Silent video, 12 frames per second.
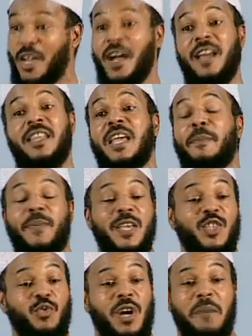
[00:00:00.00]
and the
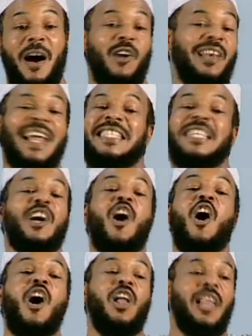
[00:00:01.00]
hippies were about letting
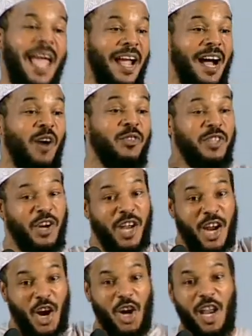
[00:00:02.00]
all hang out, their
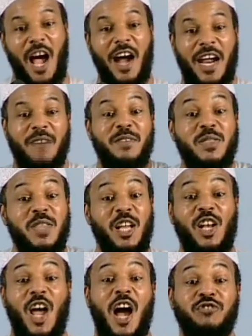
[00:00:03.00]
hair long, everything
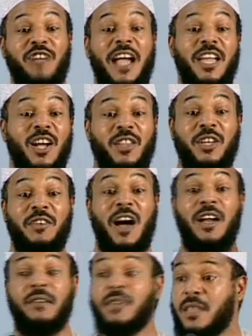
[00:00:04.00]
long, dragging on the
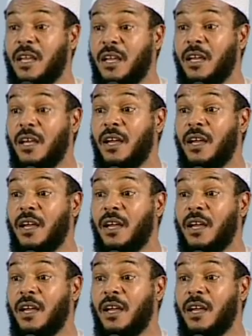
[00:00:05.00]
ground, everything.